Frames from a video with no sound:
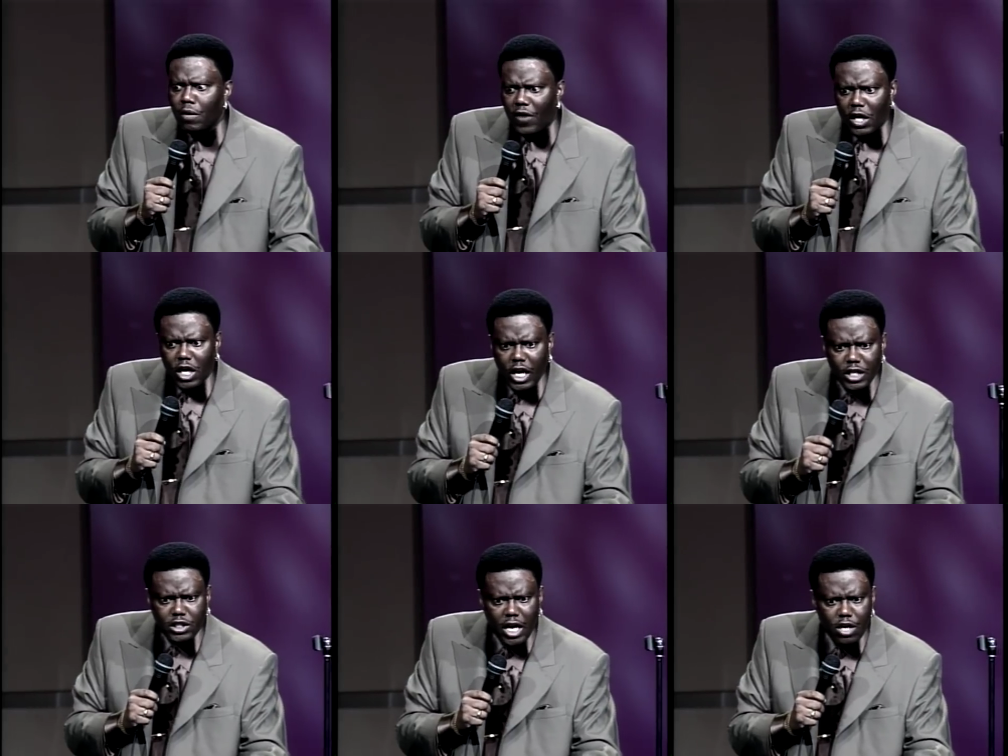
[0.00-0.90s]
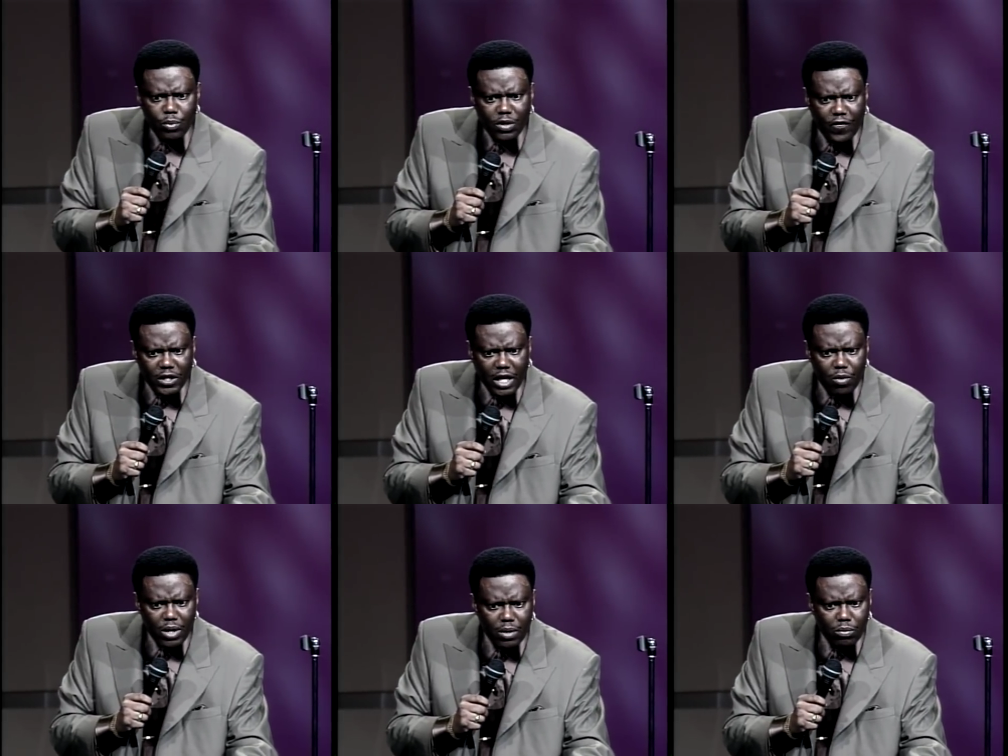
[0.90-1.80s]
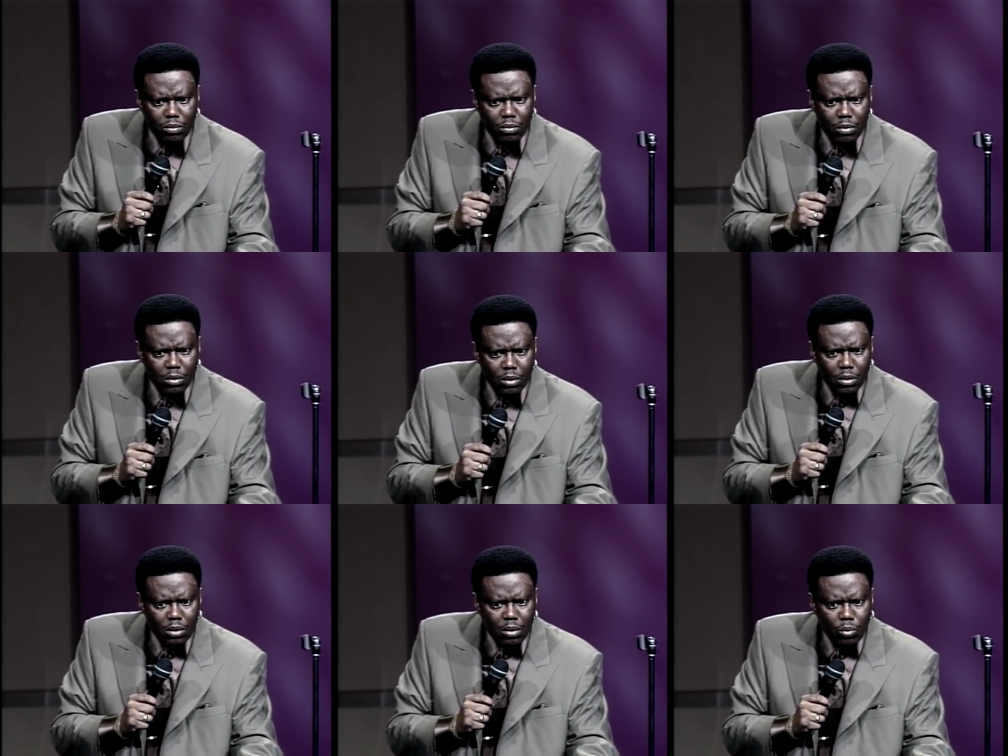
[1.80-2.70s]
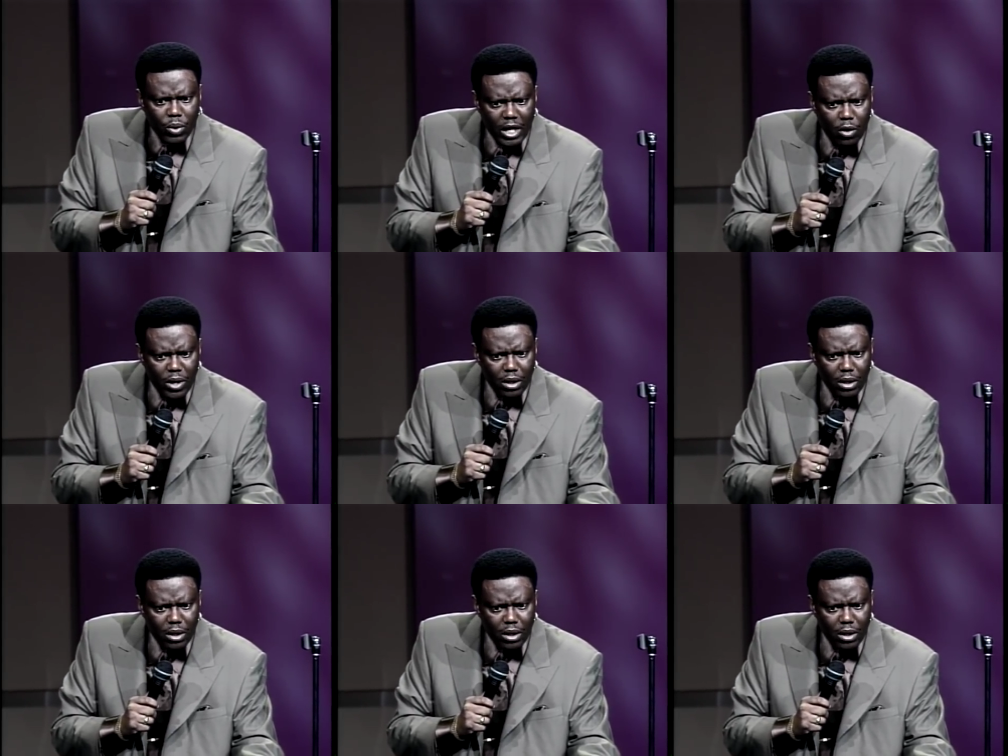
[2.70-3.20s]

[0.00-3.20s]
Fucking kids tell you what the fuck they gonna eat, when they gonna